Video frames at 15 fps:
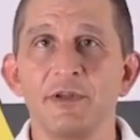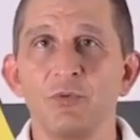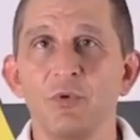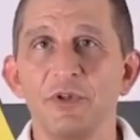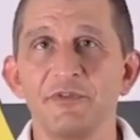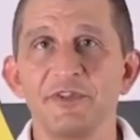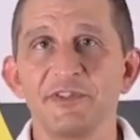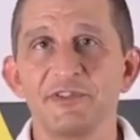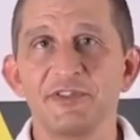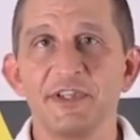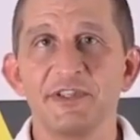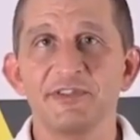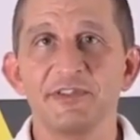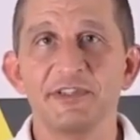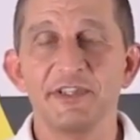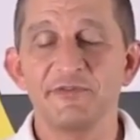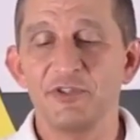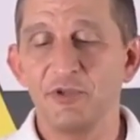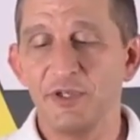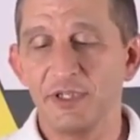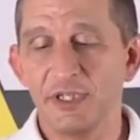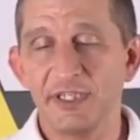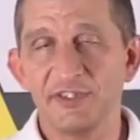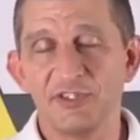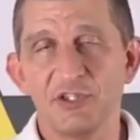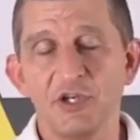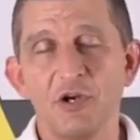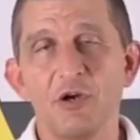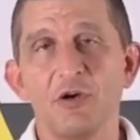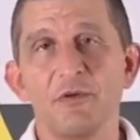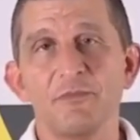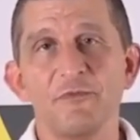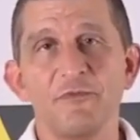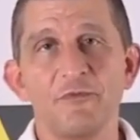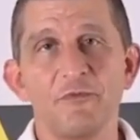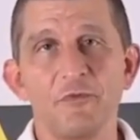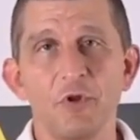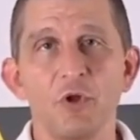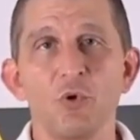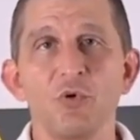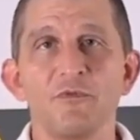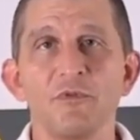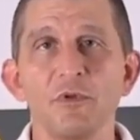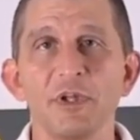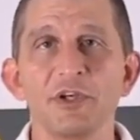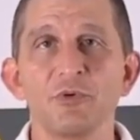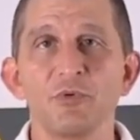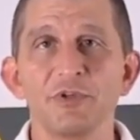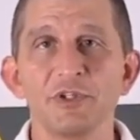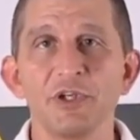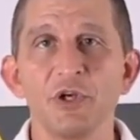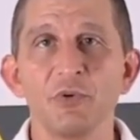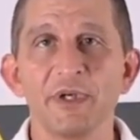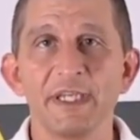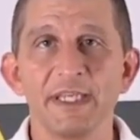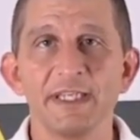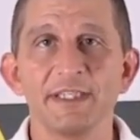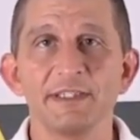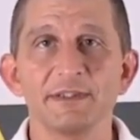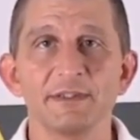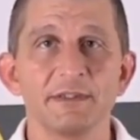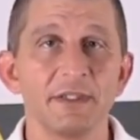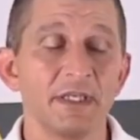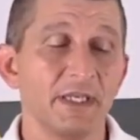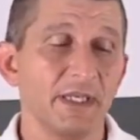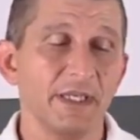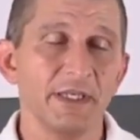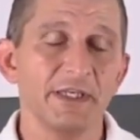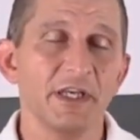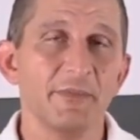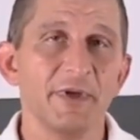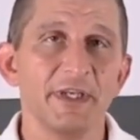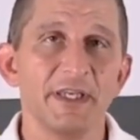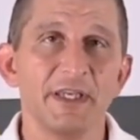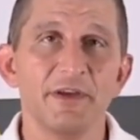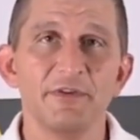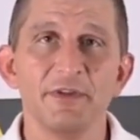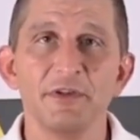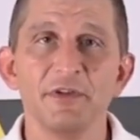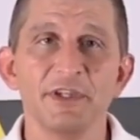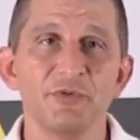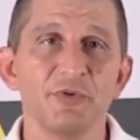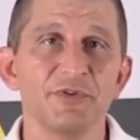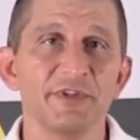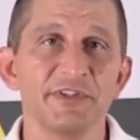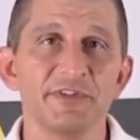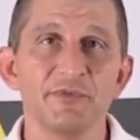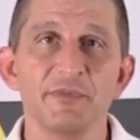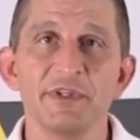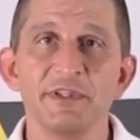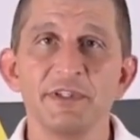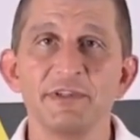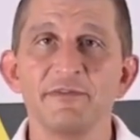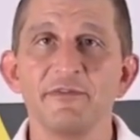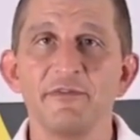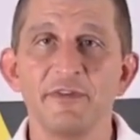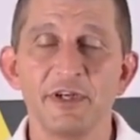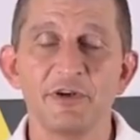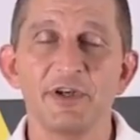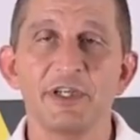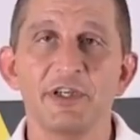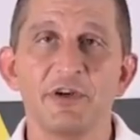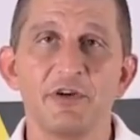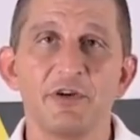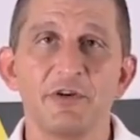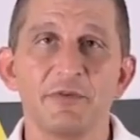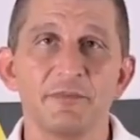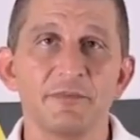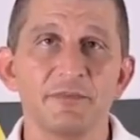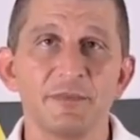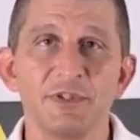What this does, it gives you a nice calm flow of liquid going in and coming out. The liquid needs to be very calm.